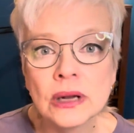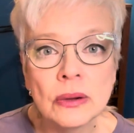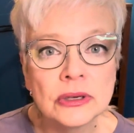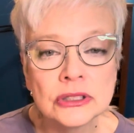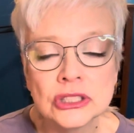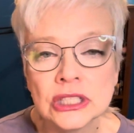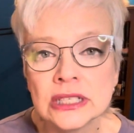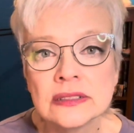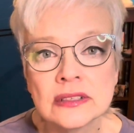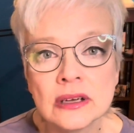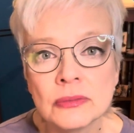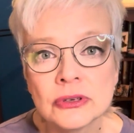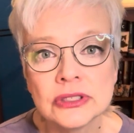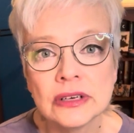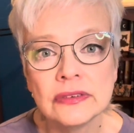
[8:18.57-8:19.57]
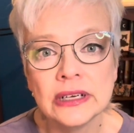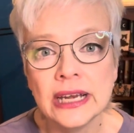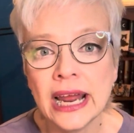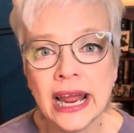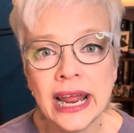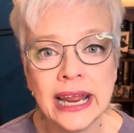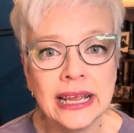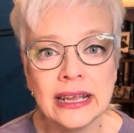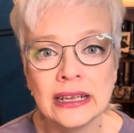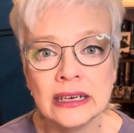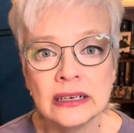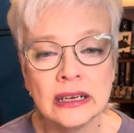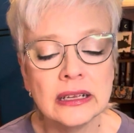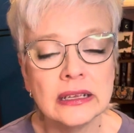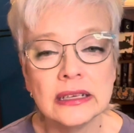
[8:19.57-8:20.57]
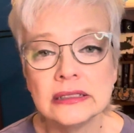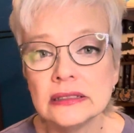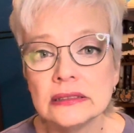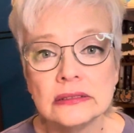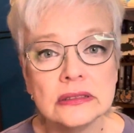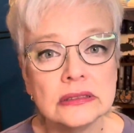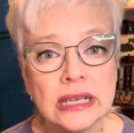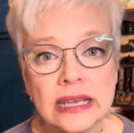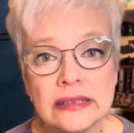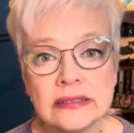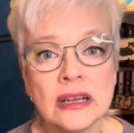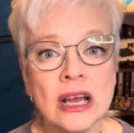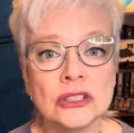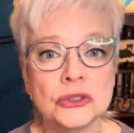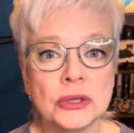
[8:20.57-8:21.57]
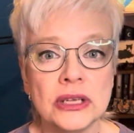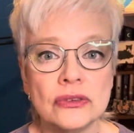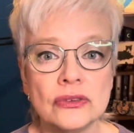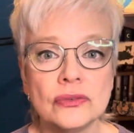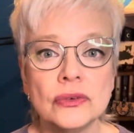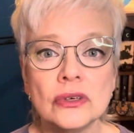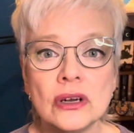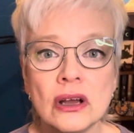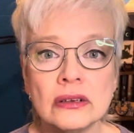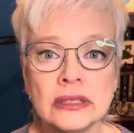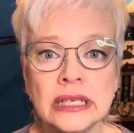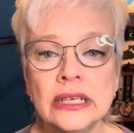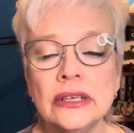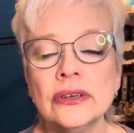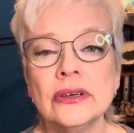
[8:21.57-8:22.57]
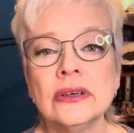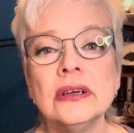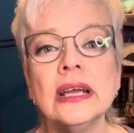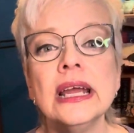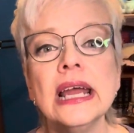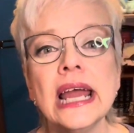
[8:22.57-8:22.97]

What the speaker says: I wear jeans almost every day, and has not transferred on here,